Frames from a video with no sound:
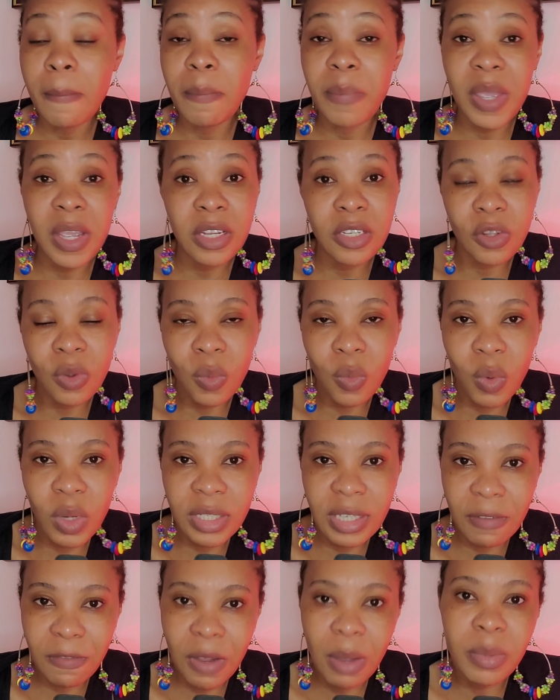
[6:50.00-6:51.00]
based on what
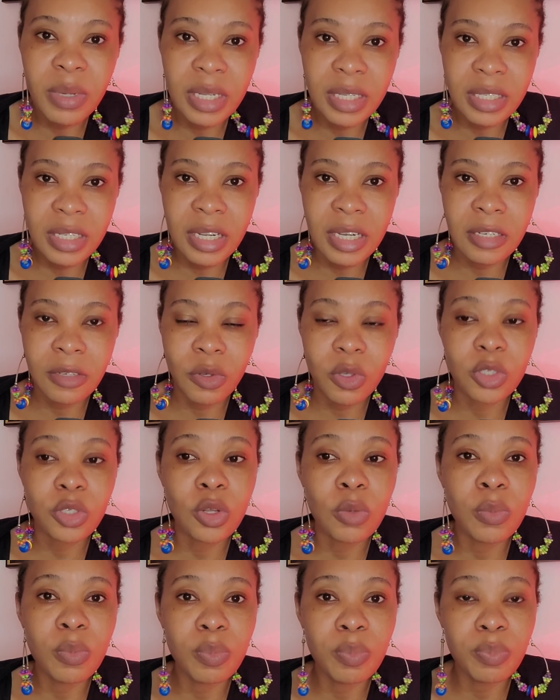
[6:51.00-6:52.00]
their family said. Because
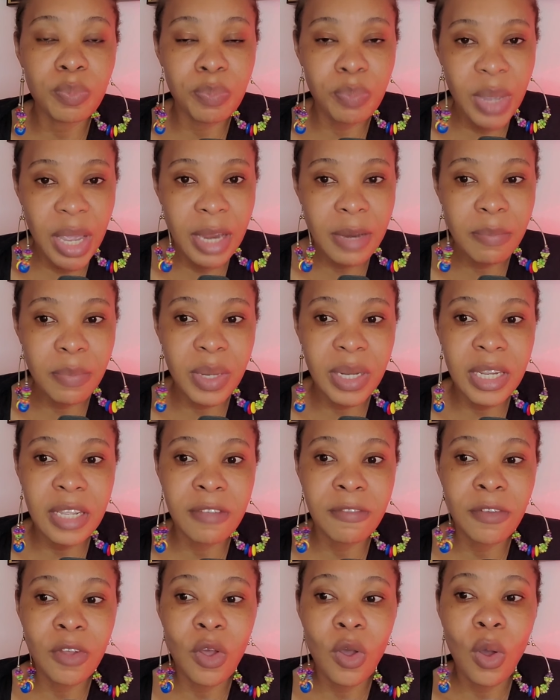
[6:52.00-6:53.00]
some men
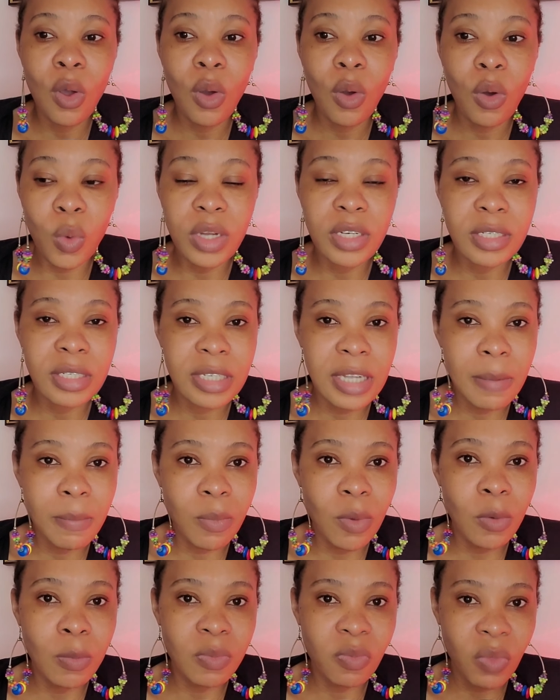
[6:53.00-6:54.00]
believe what their
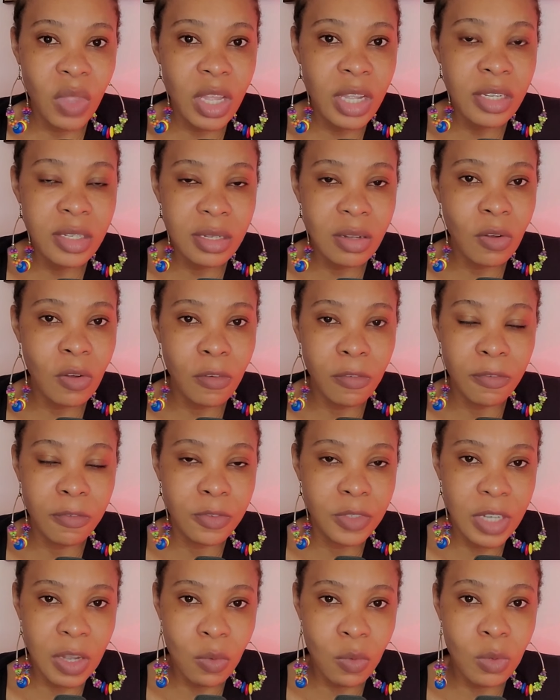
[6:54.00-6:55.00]
mom thinks
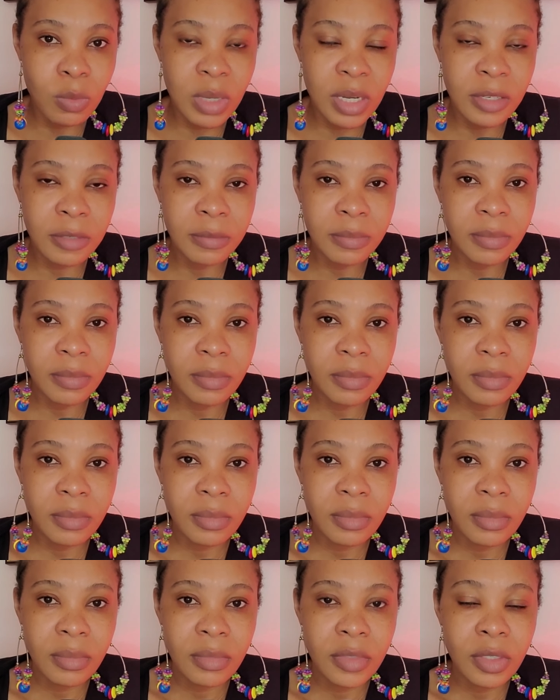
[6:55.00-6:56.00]
of their woman.
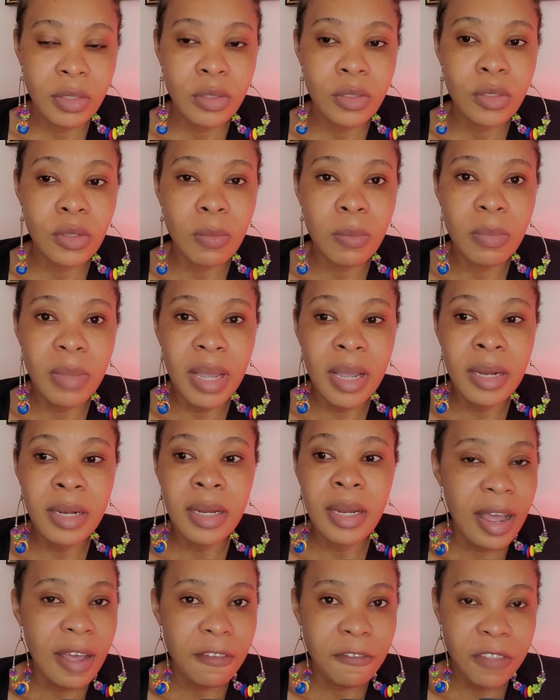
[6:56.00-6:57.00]
Some men,
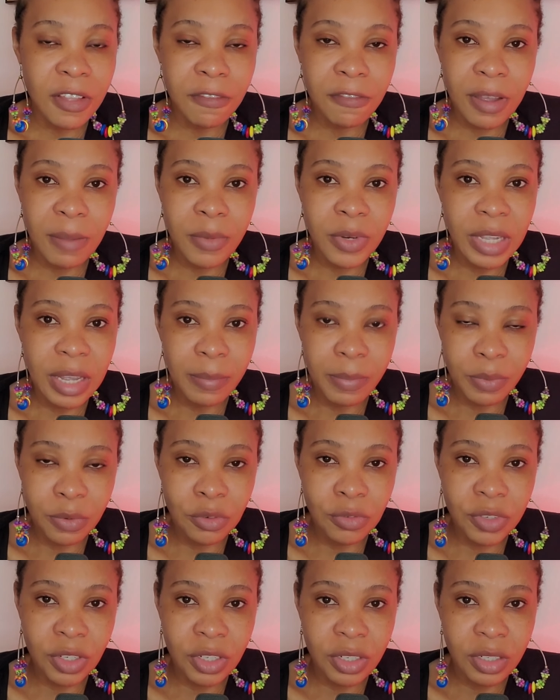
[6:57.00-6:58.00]
after family
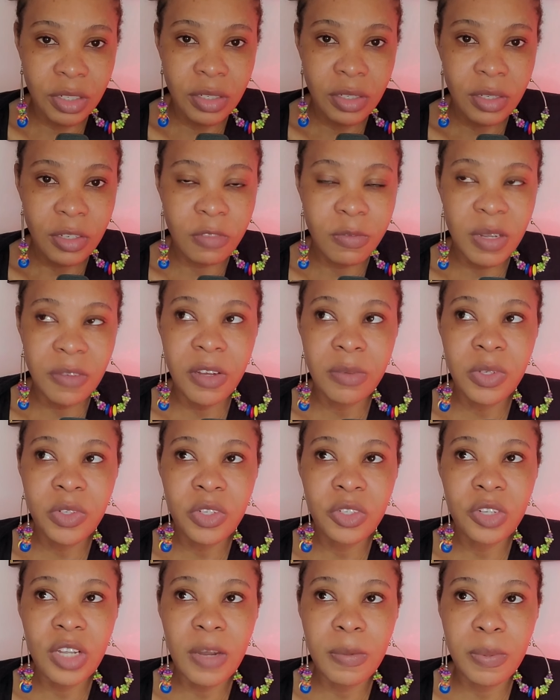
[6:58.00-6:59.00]
approval, if my family
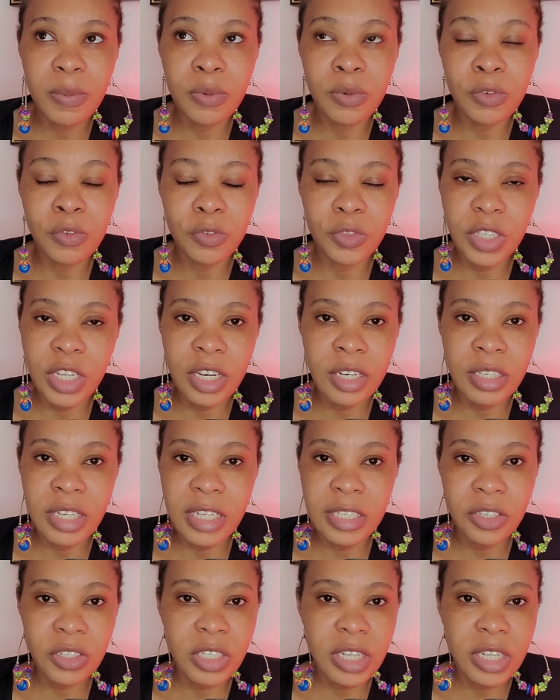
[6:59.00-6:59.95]
does not approve, then there's